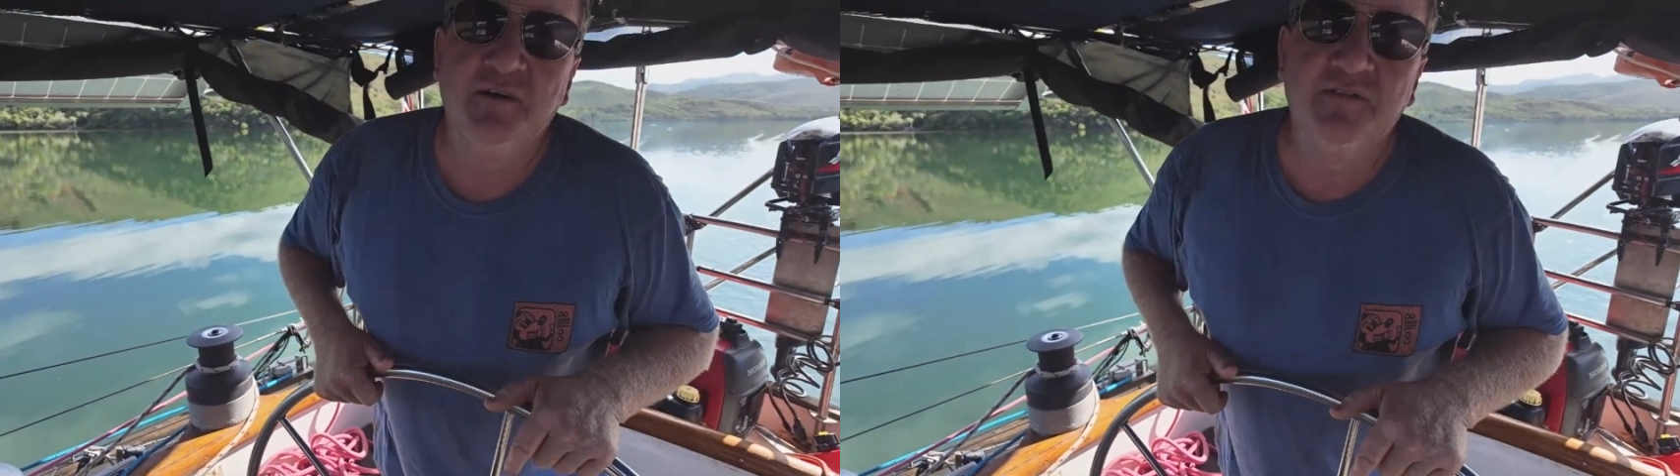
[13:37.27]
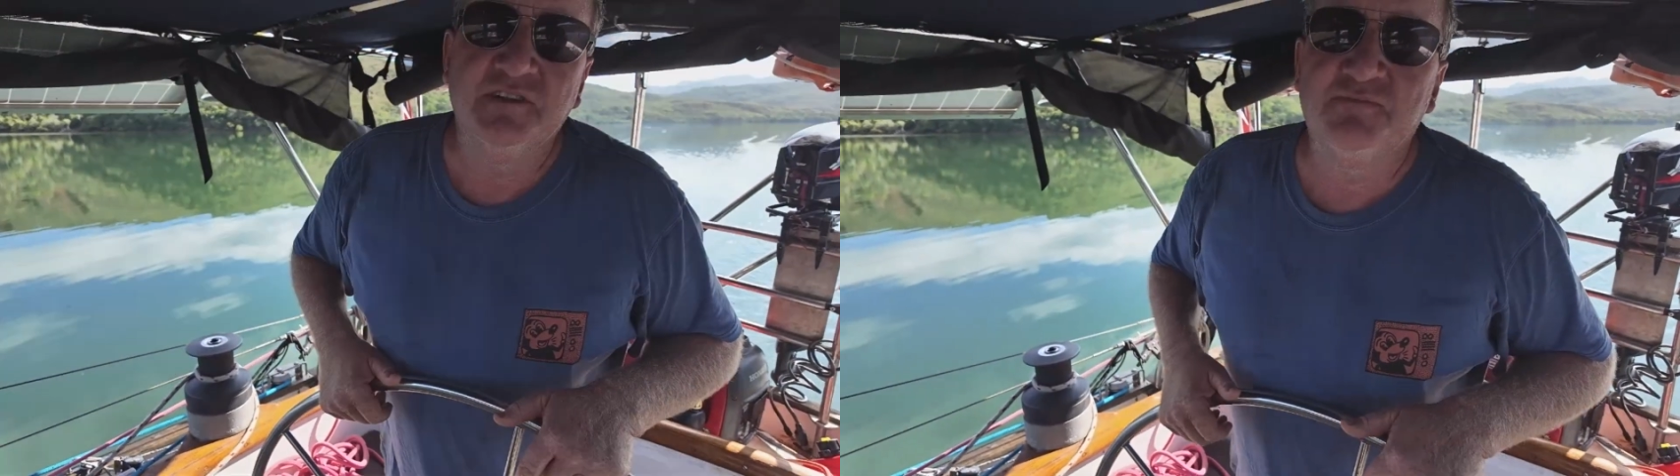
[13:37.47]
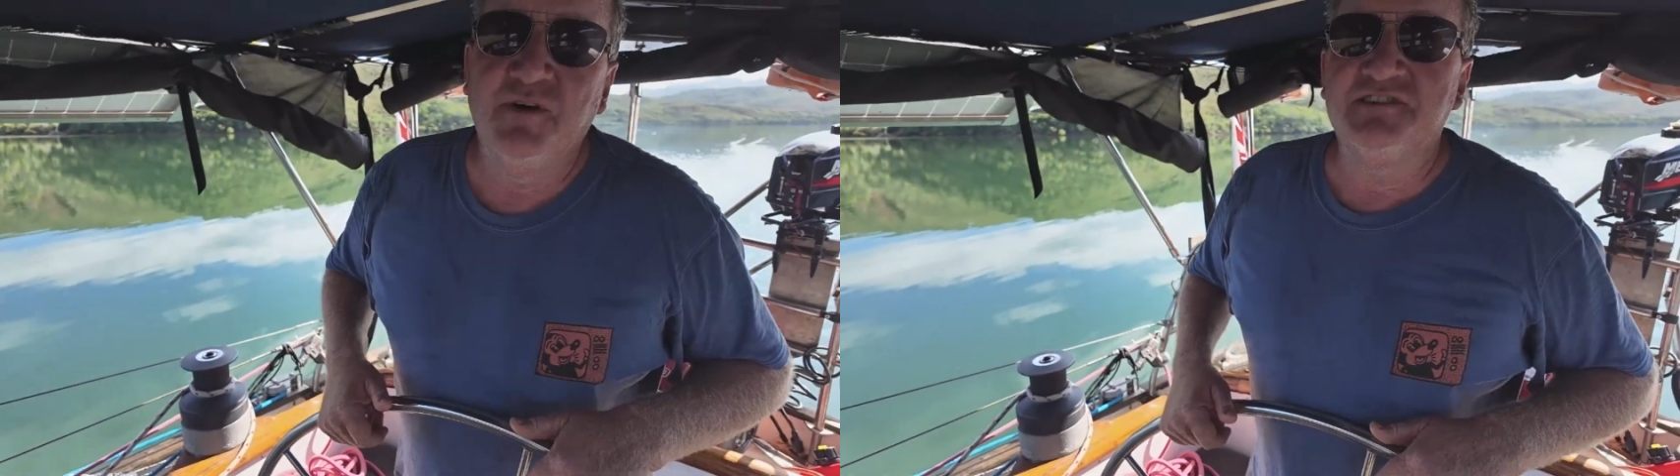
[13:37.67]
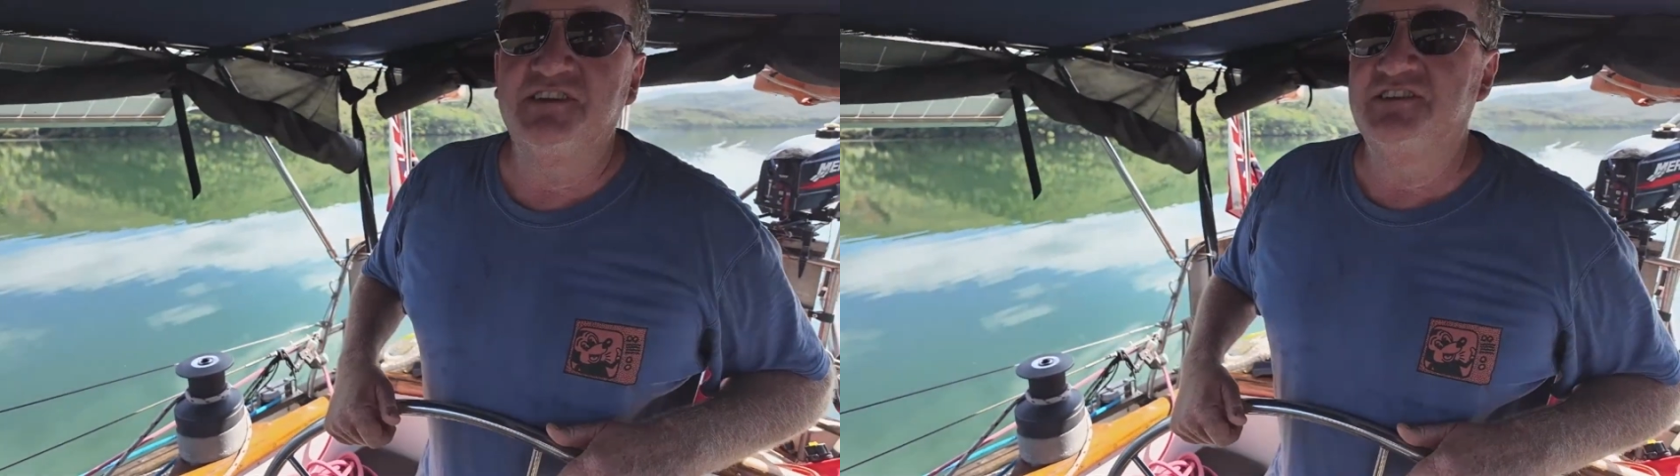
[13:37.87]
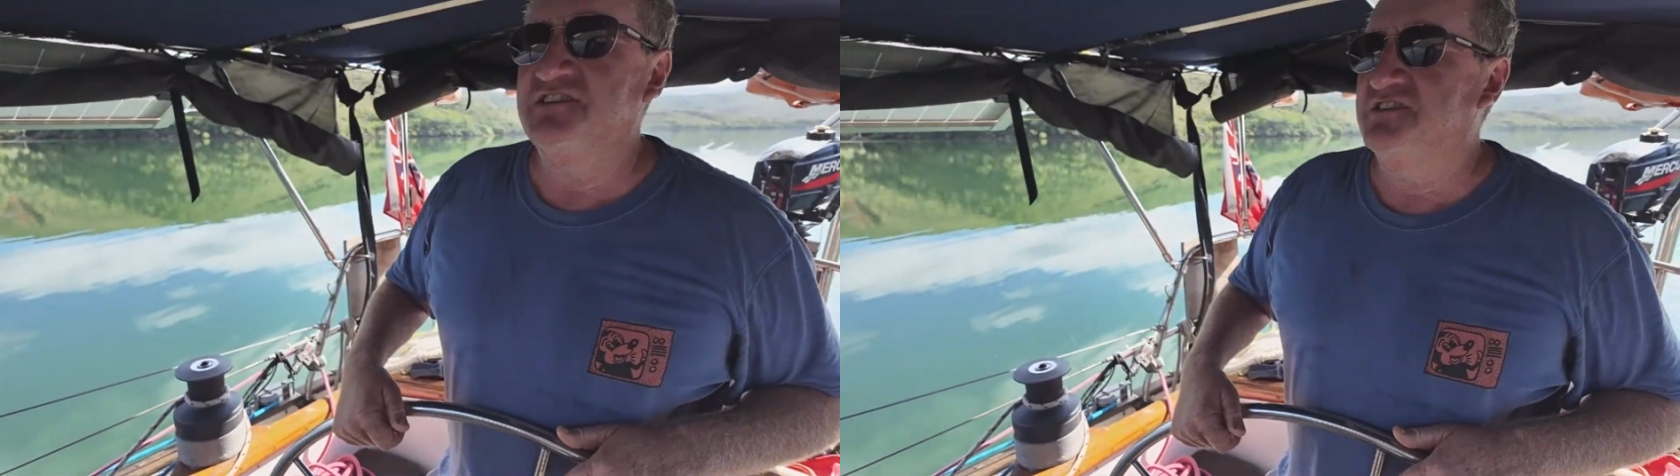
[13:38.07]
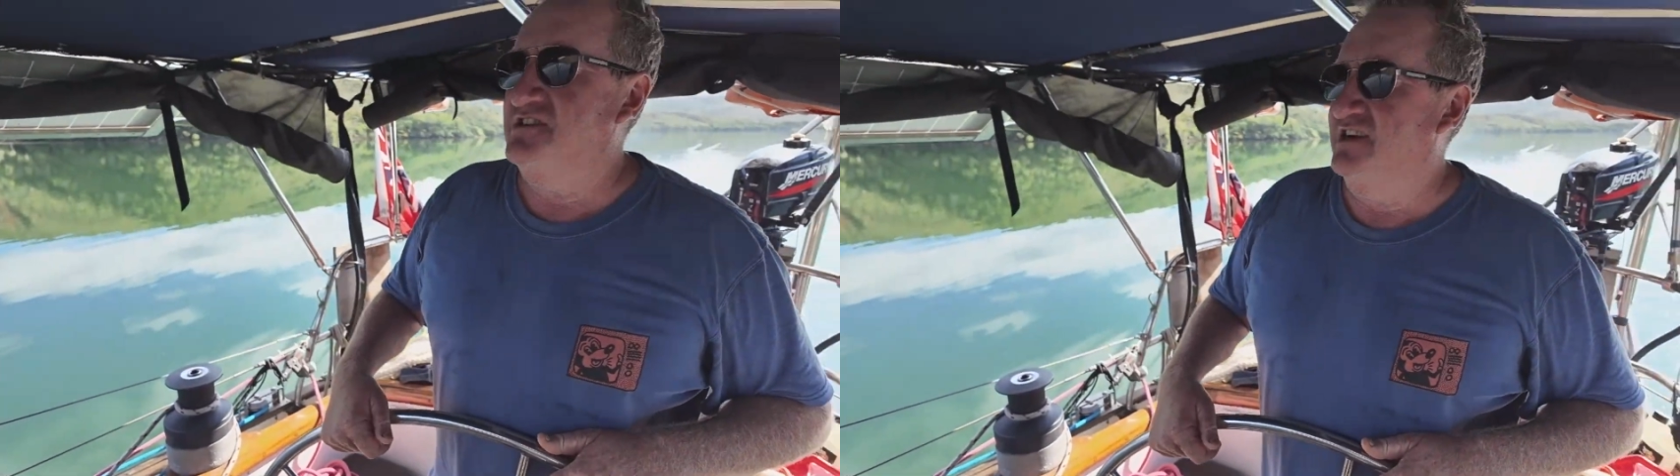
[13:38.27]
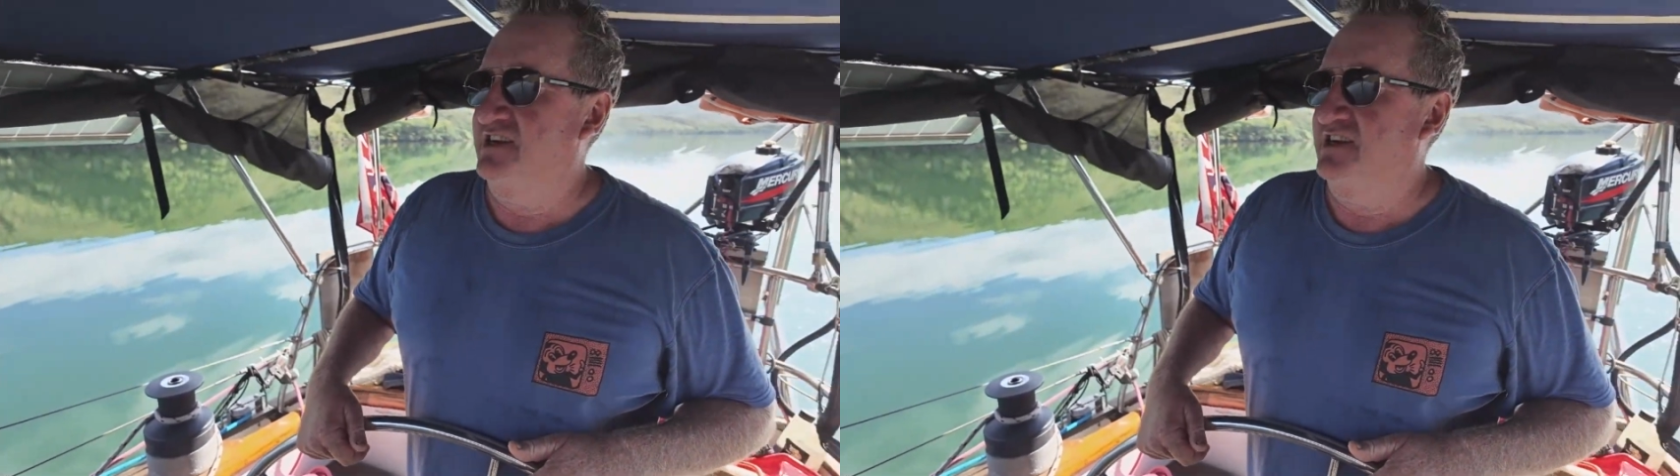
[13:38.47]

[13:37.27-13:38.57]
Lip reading: The spicy engine trick,